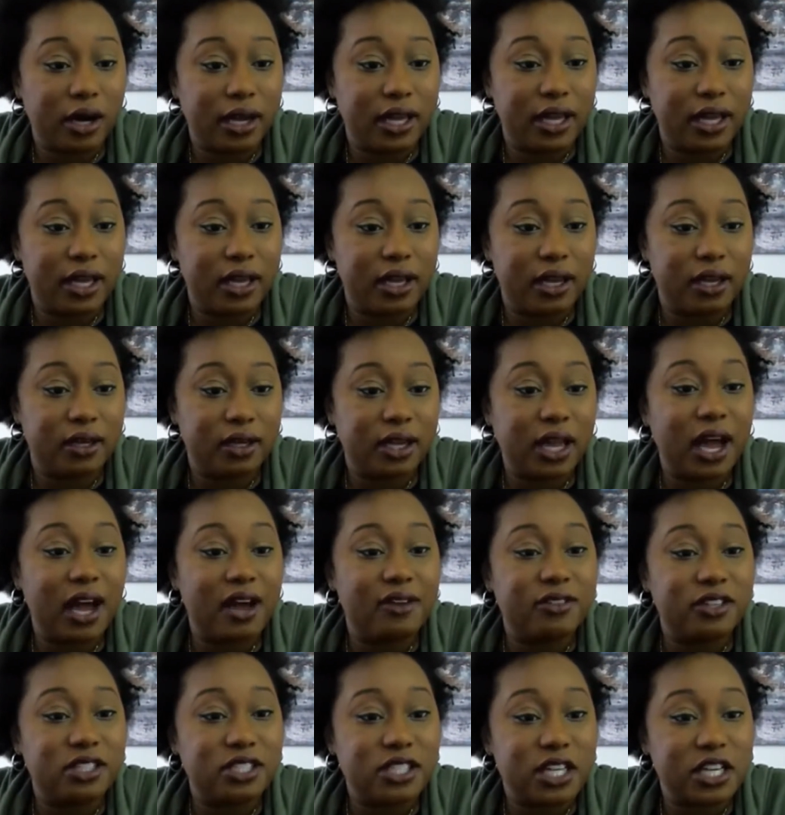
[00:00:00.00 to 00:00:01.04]
in
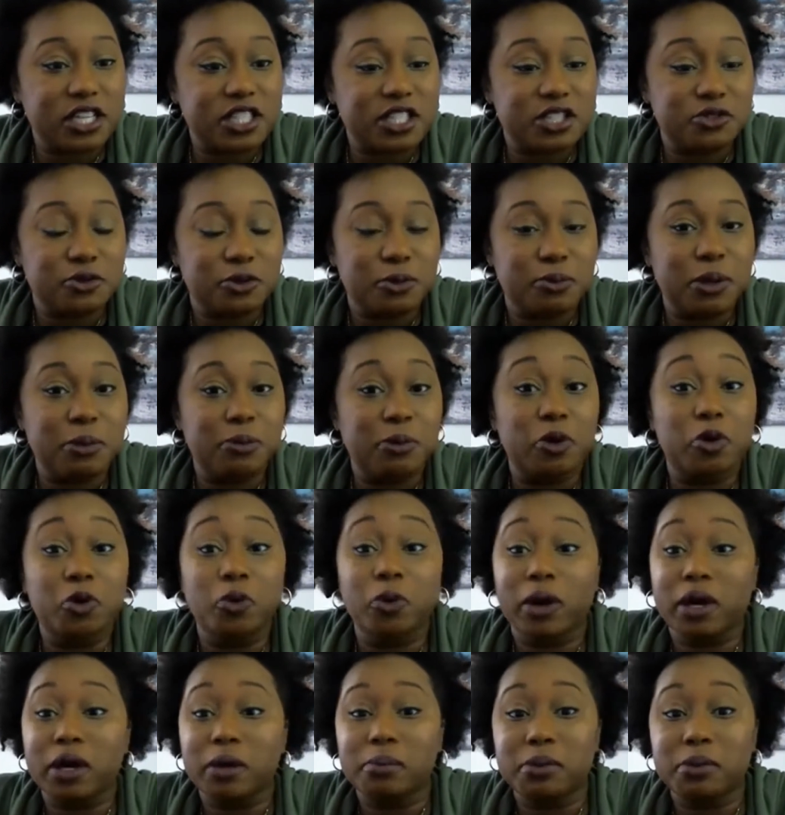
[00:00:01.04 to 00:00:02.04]
conversations with people who want to